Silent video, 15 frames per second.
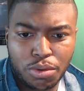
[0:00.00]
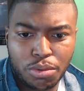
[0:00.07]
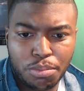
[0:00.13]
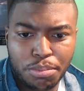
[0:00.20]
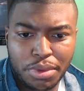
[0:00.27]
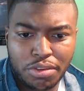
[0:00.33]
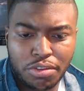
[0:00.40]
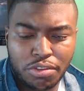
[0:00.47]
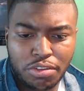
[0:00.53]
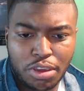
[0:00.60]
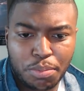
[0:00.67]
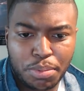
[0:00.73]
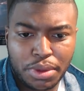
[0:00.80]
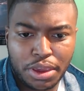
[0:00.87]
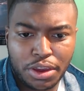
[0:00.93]

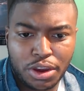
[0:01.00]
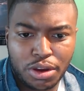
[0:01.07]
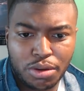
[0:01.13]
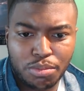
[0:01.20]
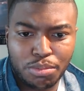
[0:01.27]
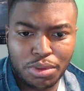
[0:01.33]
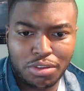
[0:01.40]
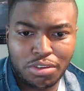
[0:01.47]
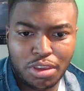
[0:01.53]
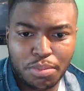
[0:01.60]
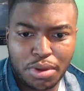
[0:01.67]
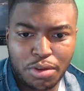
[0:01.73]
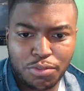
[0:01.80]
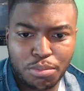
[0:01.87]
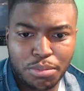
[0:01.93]
Mississippi in here. Mississippi.
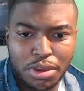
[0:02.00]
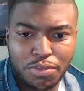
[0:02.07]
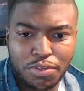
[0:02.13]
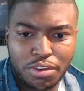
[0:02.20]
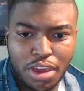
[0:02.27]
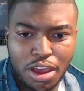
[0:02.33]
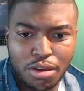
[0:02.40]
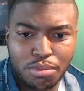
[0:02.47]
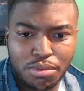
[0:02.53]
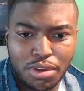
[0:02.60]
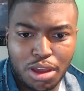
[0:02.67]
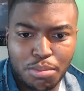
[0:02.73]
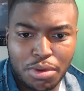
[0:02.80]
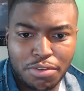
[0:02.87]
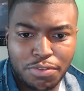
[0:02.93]
I'm from Memphis. Y'all
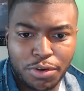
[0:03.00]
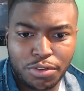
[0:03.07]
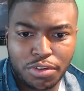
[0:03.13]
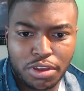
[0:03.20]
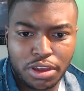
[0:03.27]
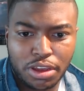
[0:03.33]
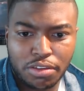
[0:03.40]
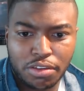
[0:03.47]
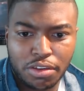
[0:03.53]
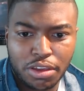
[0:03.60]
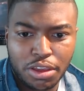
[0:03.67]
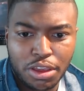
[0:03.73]
my first cousin.